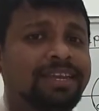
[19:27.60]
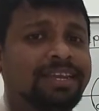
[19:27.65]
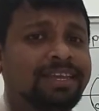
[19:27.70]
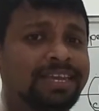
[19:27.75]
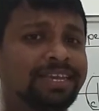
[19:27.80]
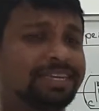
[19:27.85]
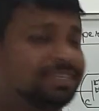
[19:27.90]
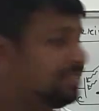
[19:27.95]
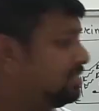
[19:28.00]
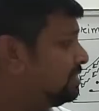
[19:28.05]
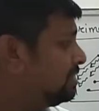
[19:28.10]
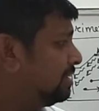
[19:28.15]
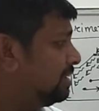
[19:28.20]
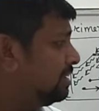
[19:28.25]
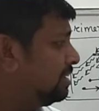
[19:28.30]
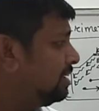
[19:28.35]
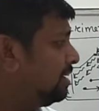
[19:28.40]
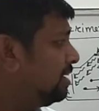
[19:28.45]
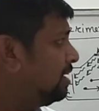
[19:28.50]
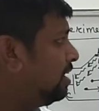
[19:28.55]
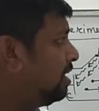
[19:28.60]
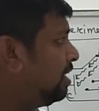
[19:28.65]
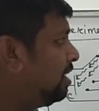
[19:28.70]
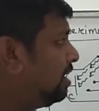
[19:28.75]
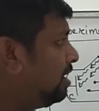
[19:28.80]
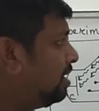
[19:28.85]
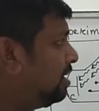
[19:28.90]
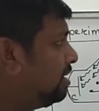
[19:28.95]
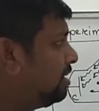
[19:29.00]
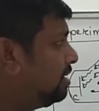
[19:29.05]
is
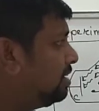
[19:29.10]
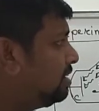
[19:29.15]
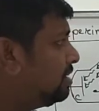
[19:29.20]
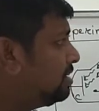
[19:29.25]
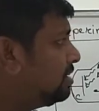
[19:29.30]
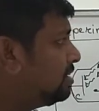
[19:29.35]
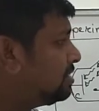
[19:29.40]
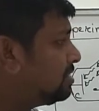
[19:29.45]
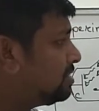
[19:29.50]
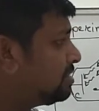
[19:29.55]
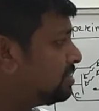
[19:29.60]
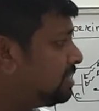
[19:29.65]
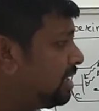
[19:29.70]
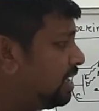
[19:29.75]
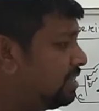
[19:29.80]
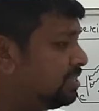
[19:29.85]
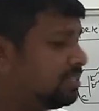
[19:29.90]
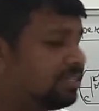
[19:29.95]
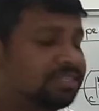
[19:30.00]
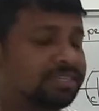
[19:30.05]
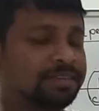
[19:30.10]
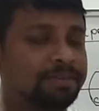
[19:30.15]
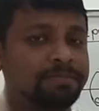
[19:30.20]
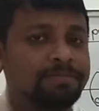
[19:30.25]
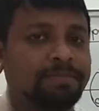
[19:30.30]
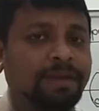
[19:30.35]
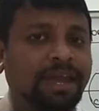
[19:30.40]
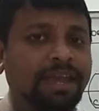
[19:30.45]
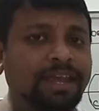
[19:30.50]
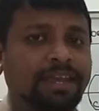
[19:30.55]
changed
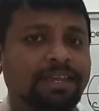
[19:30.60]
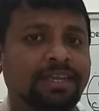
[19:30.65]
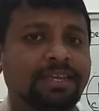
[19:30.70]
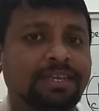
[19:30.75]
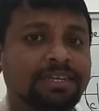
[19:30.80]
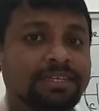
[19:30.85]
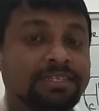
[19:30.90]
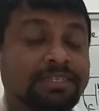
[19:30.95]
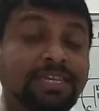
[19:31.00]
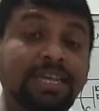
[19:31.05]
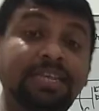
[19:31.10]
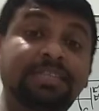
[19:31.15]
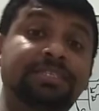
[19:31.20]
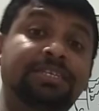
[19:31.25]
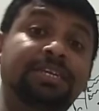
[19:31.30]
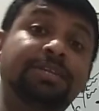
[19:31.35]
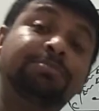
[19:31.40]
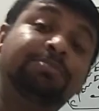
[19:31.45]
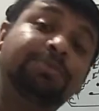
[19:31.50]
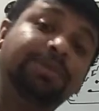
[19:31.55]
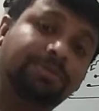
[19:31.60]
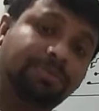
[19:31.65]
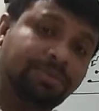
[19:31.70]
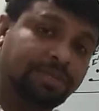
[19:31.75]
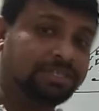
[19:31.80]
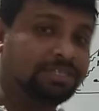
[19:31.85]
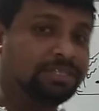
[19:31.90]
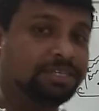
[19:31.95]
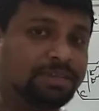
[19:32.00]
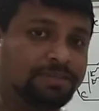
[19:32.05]
by changing
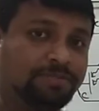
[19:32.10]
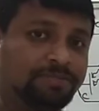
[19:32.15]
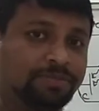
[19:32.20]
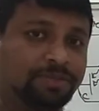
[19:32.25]
frequency.